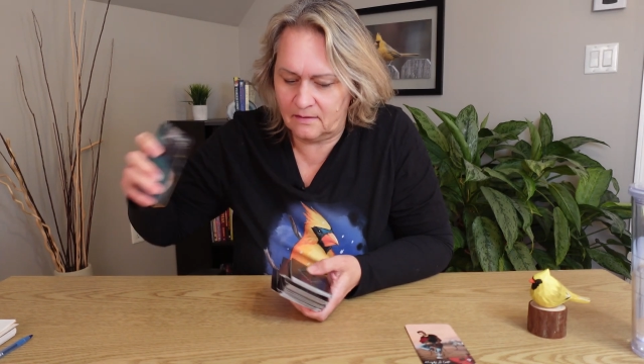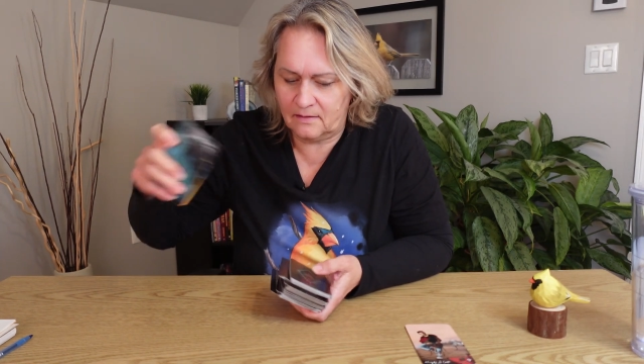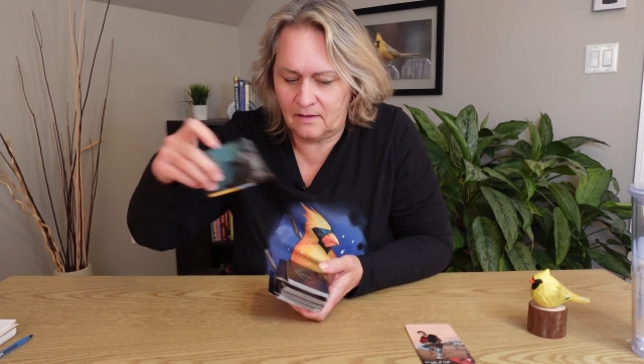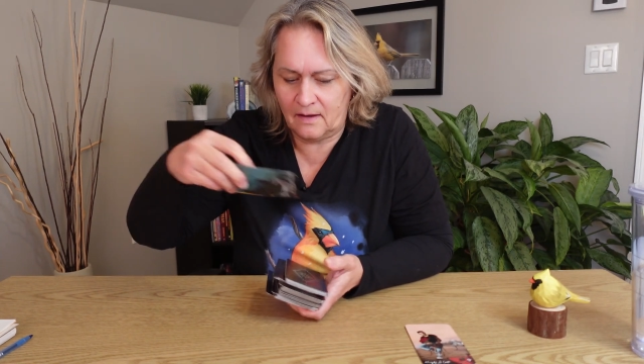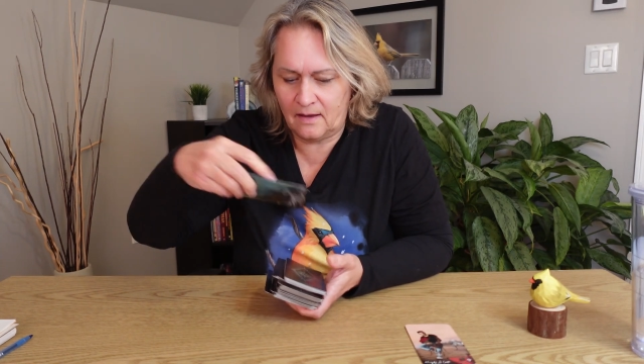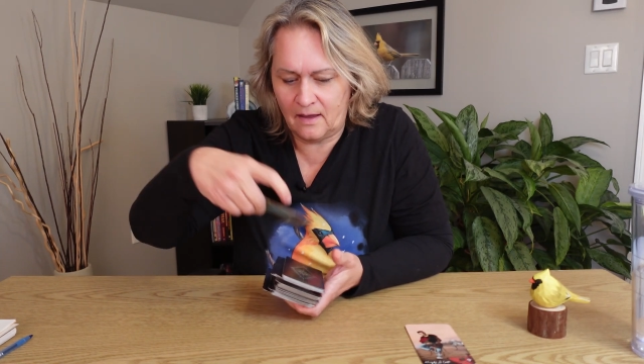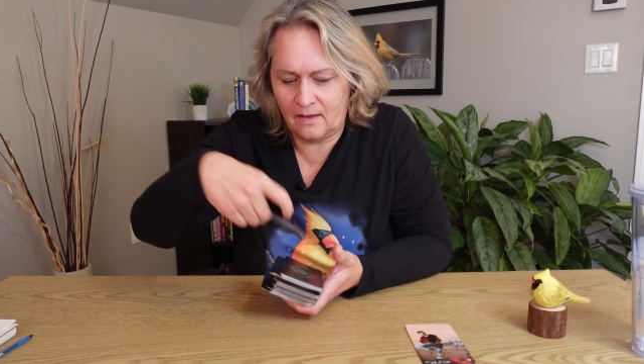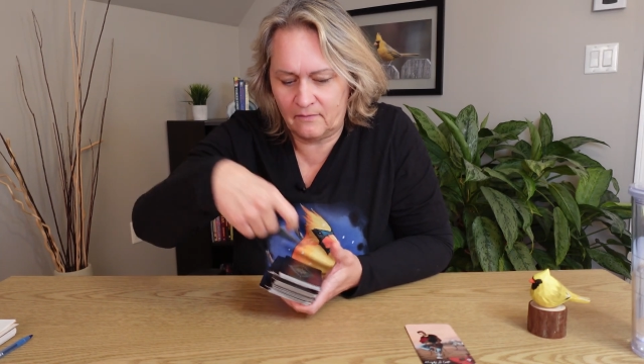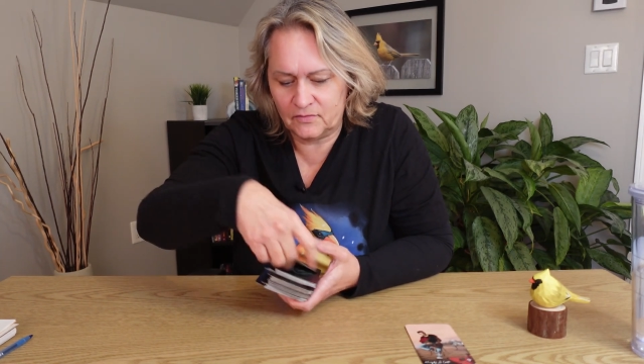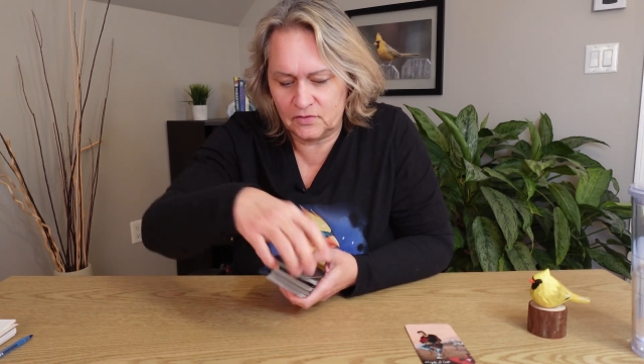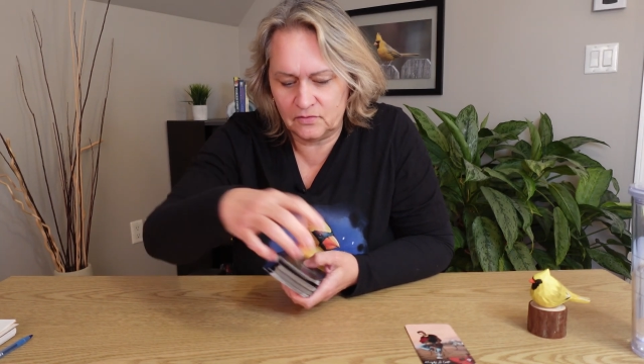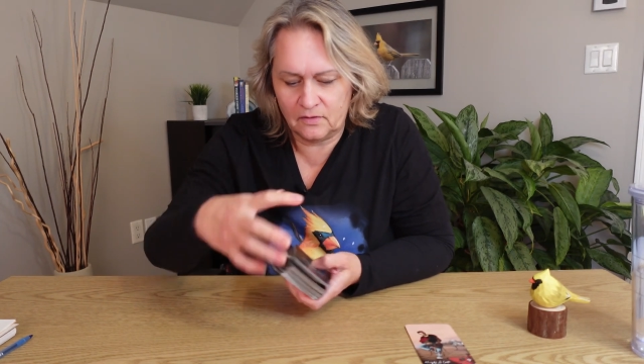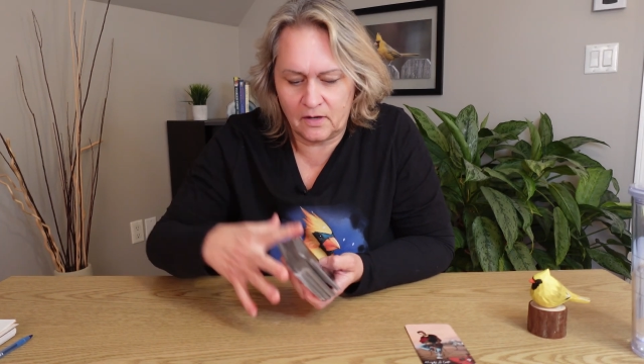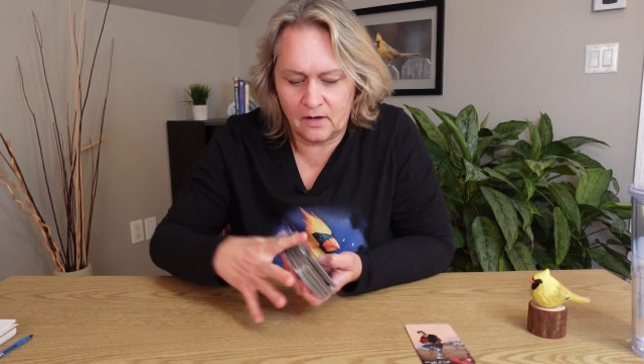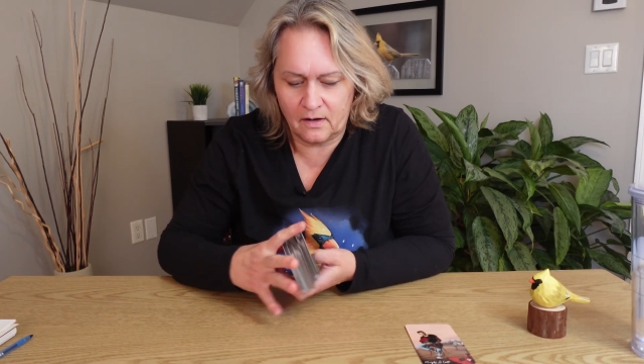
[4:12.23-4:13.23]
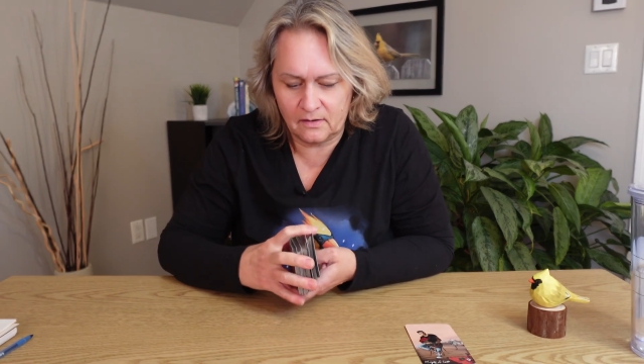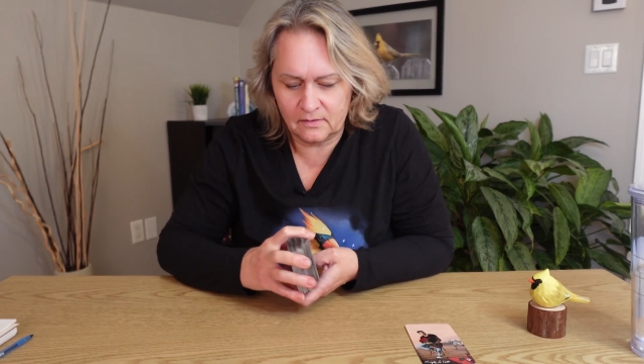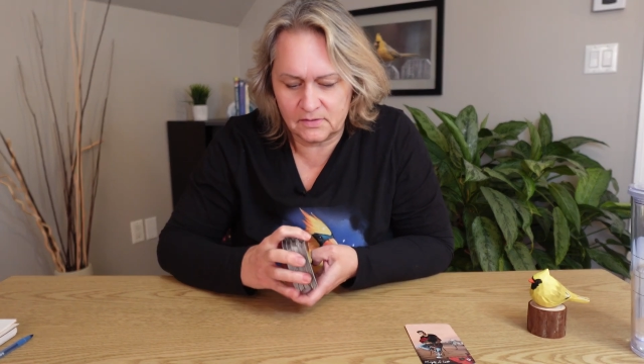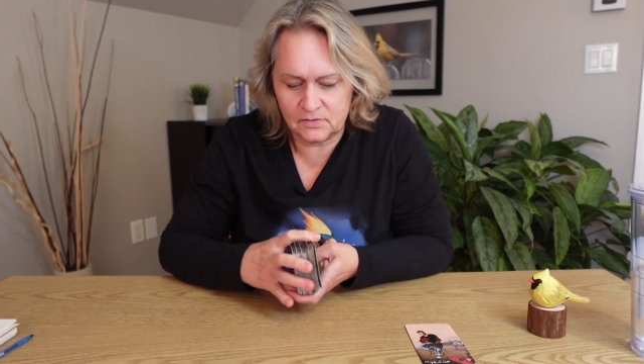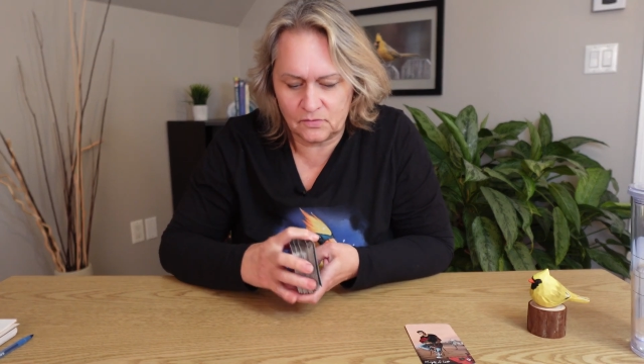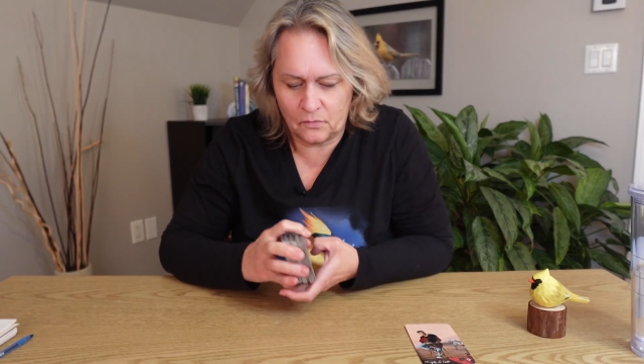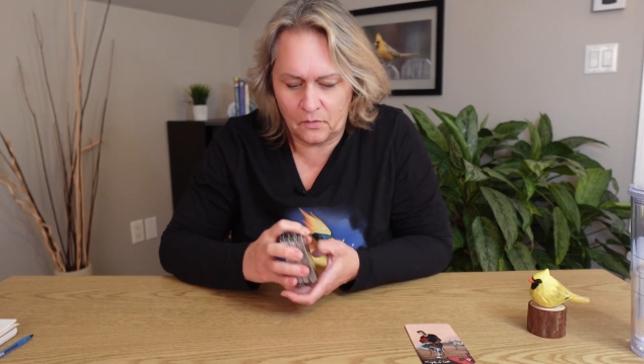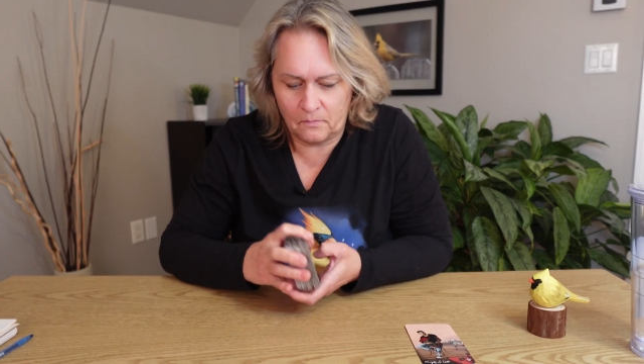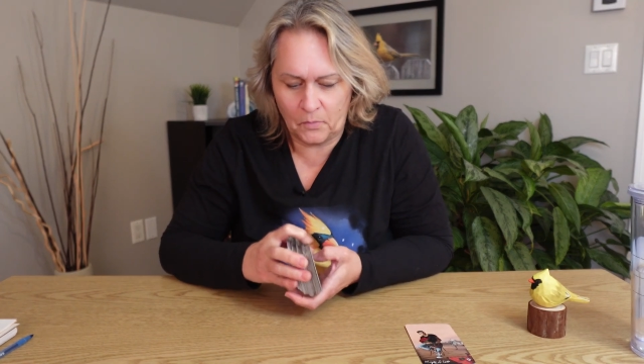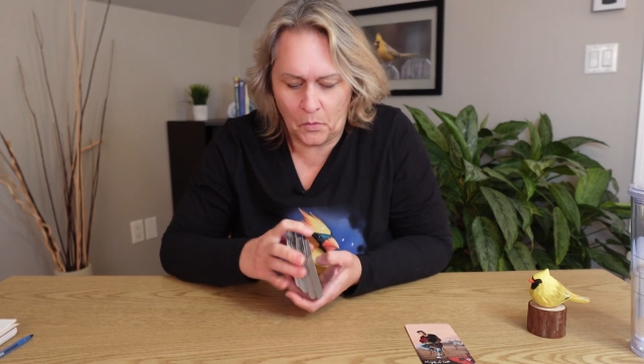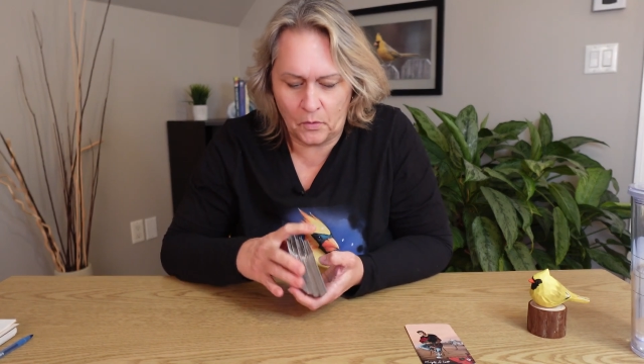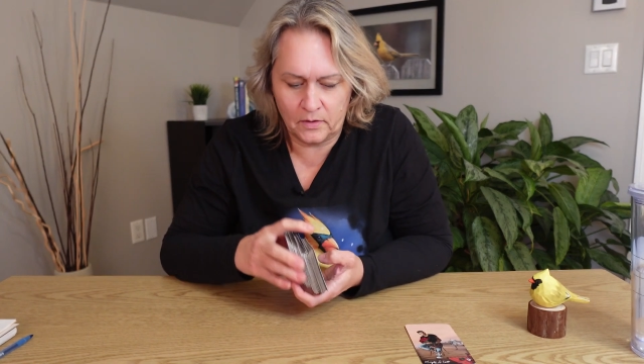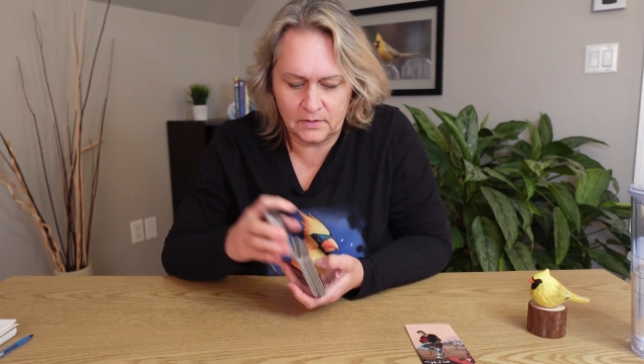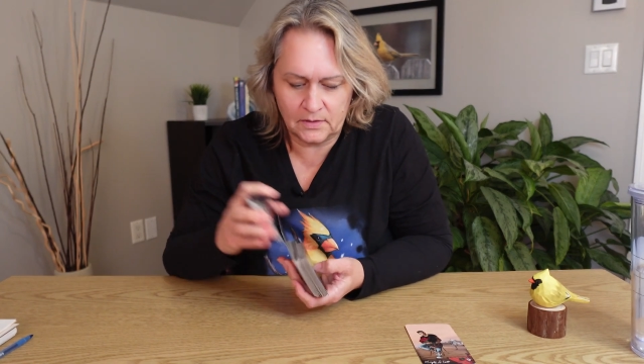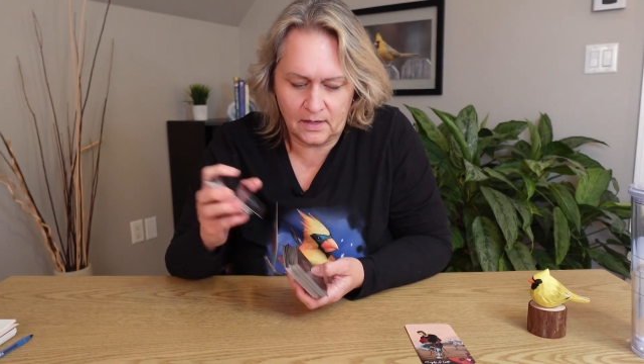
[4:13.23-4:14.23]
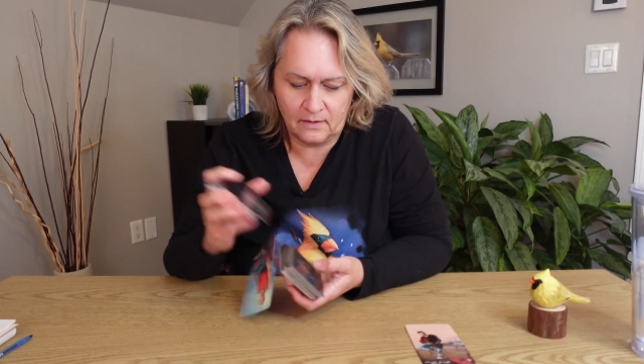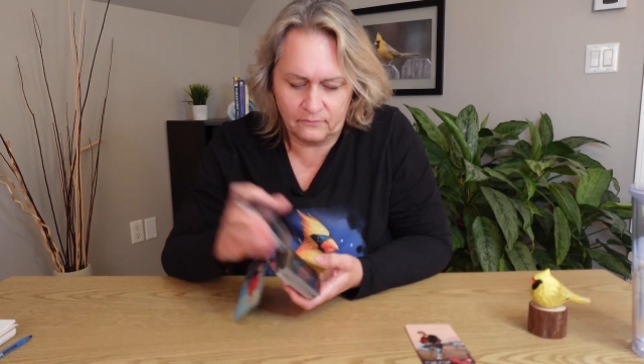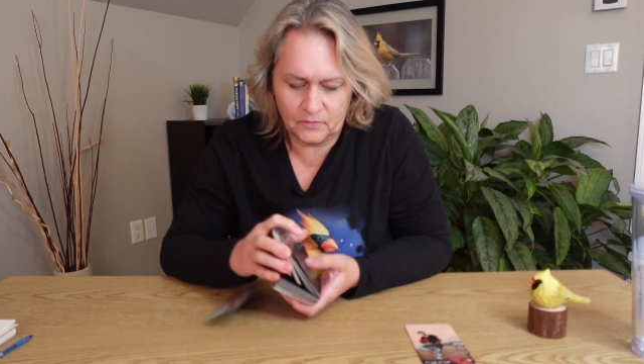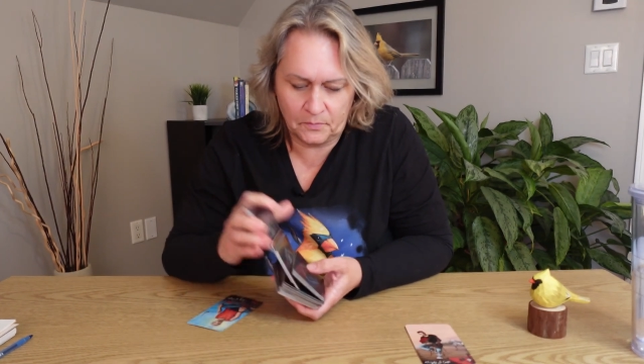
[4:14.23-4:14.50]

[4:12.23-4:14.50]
And I have 2 cards, so I'm going to have